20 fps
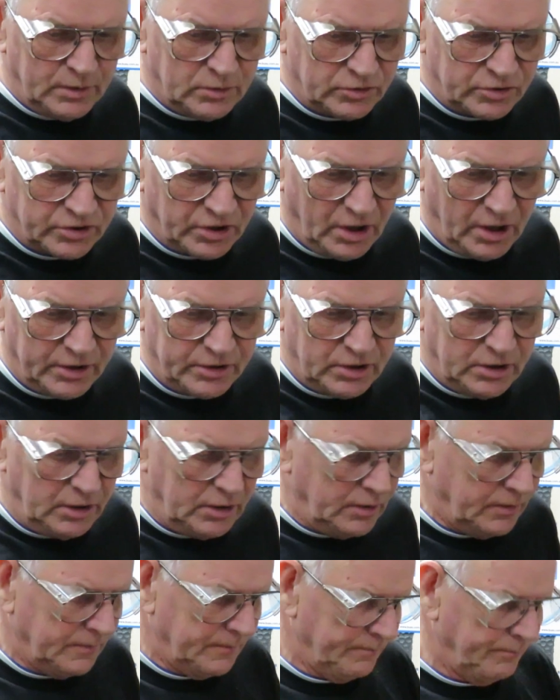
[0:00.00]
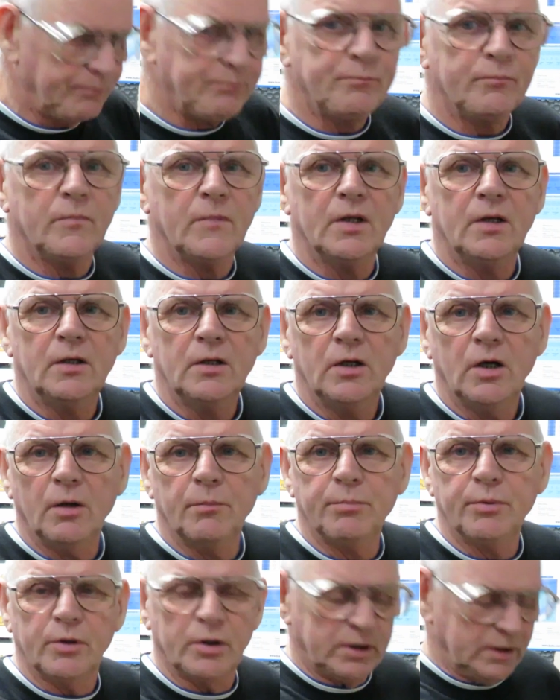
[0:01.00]
inside here.
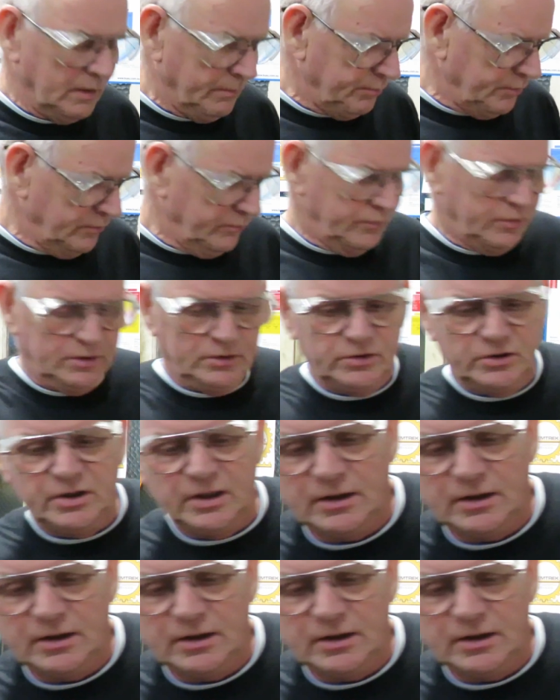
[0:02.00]
I'll put a couple of things